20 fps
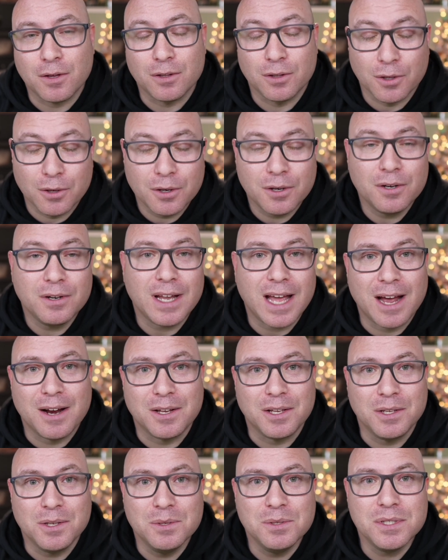learned how
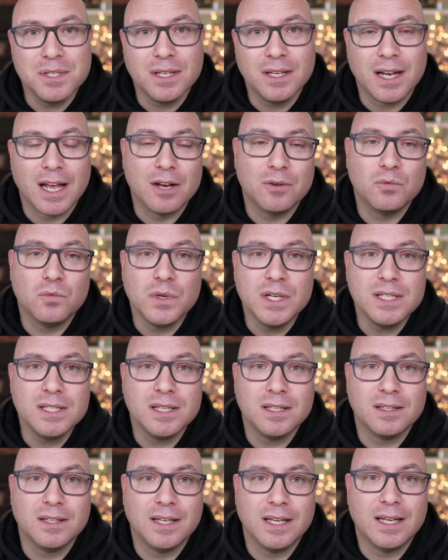to use it and
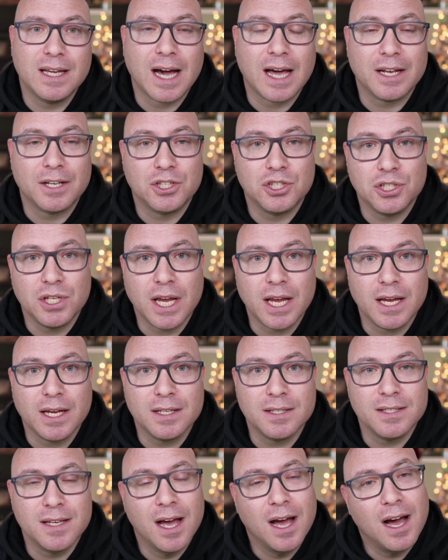recently got a
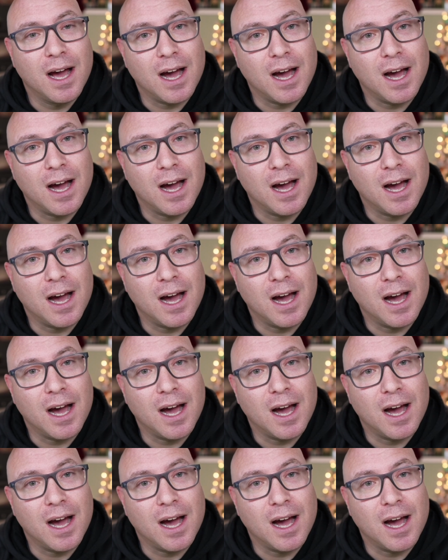chance